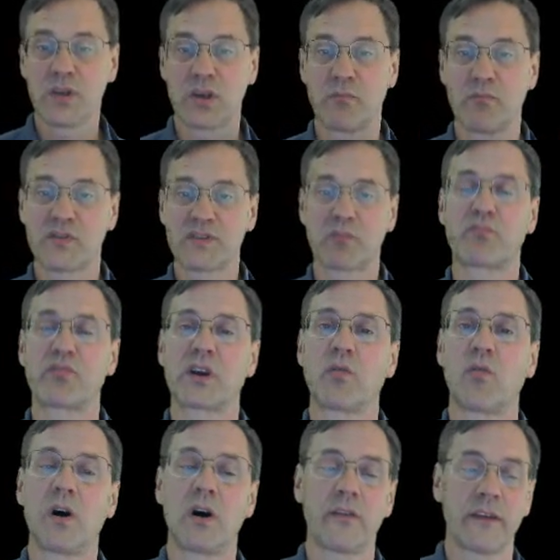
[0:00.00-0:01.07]
puts a brick
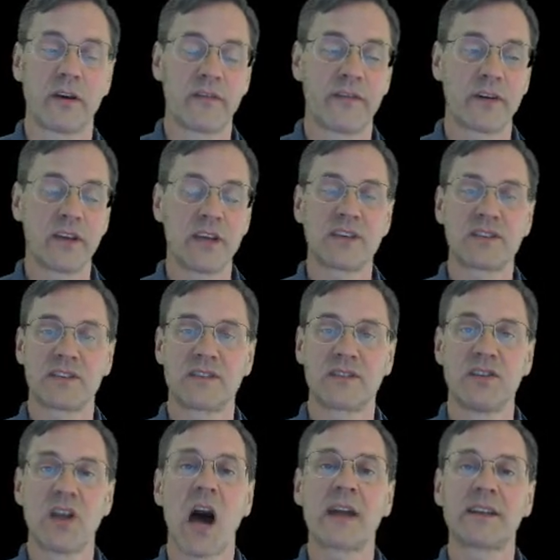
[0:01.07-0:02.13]
wall there. Variation is
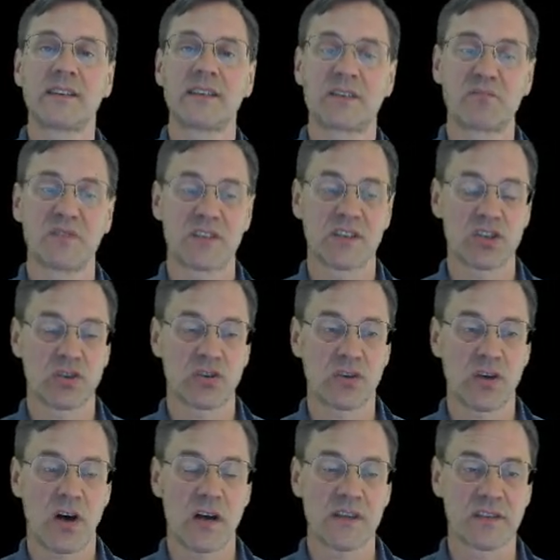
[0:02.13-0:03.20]
not a dispositional
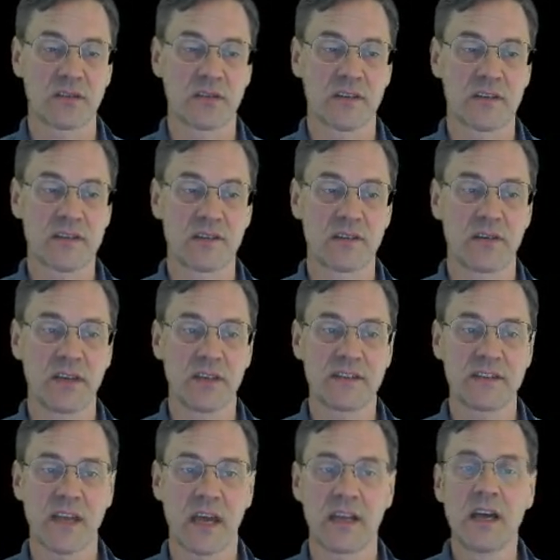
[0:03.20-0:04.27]
cause under this theory.
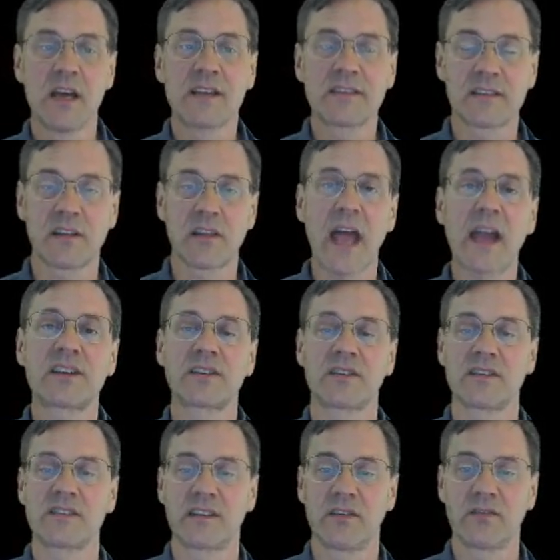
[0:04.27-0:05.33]
Instead, selection
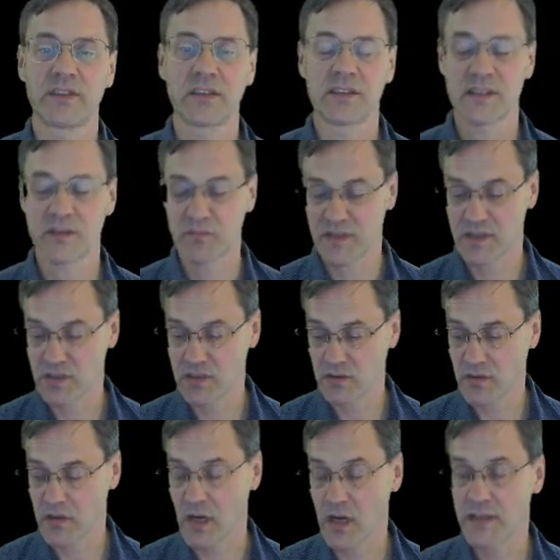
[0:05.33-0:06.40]
is the only
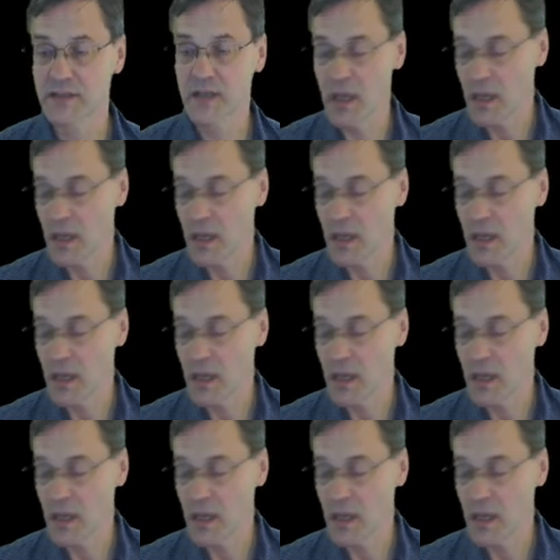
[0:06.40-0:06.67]
dispositional cause.